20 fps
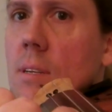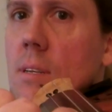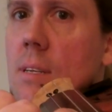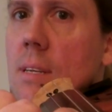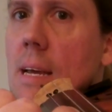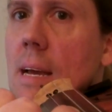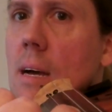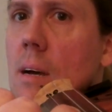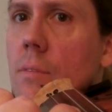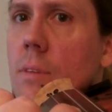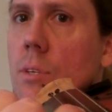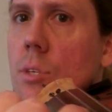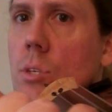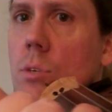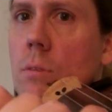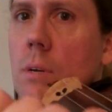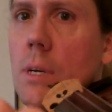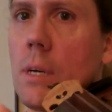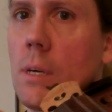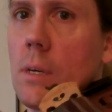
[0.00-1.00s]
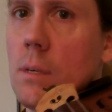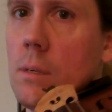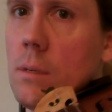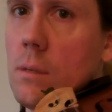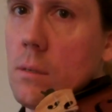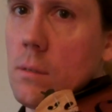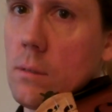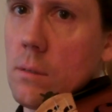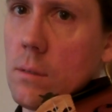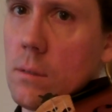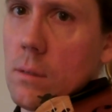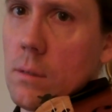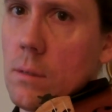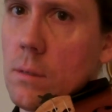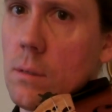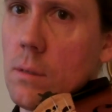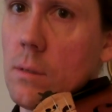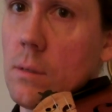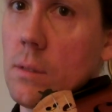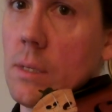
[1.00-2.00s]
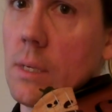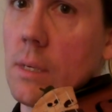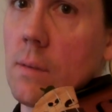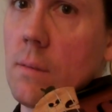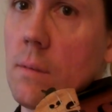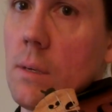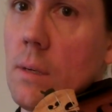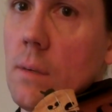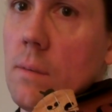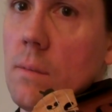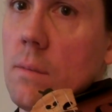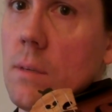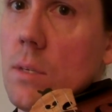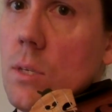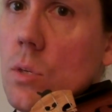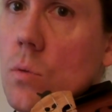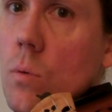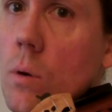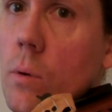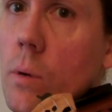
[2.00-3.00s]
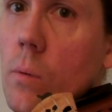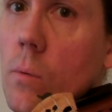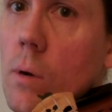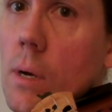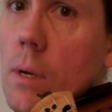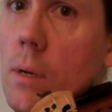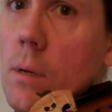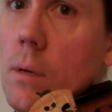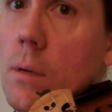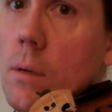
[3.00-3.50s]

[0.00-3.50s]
down the string like this. This is what we want.